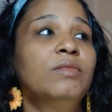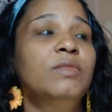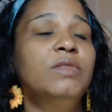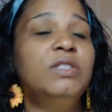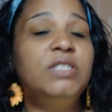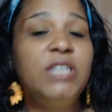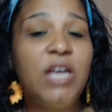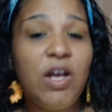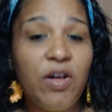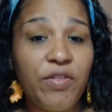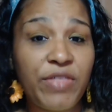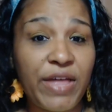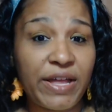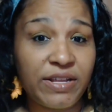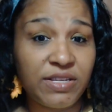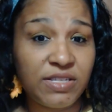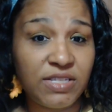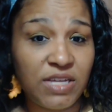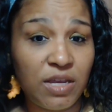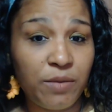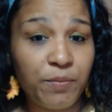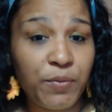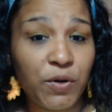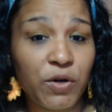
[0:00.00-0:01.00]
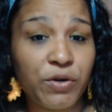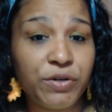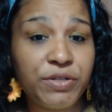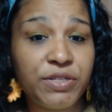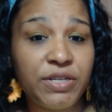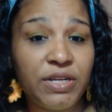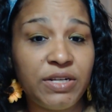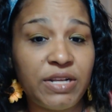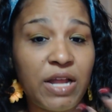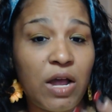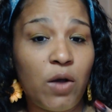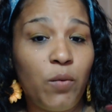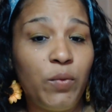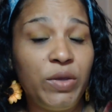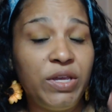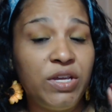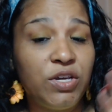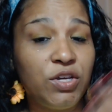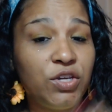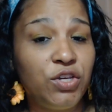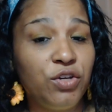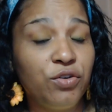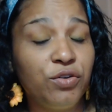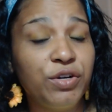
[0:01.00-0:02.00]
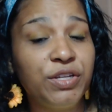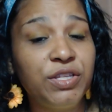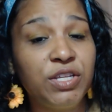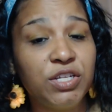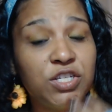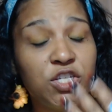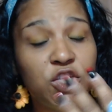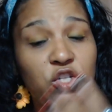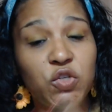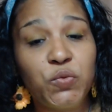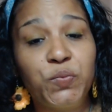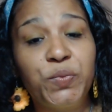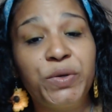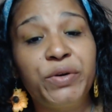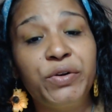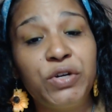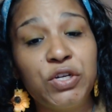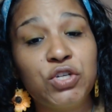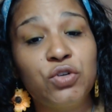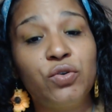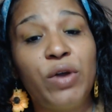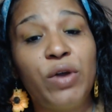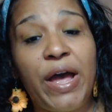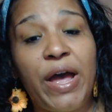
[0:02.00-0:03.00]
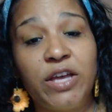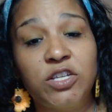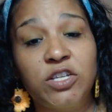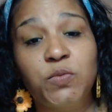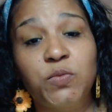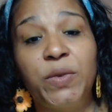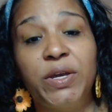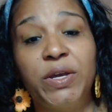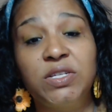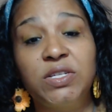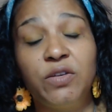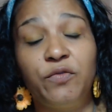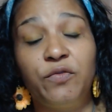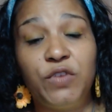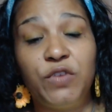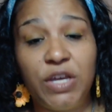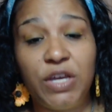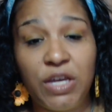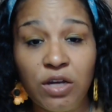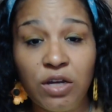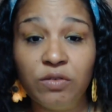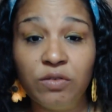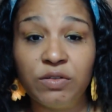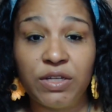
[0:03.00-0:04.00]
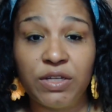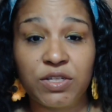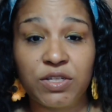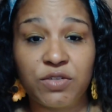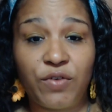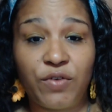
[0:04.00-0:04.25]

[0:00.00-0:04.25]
tell that same person, now we cured the spiritual aspects of the illness,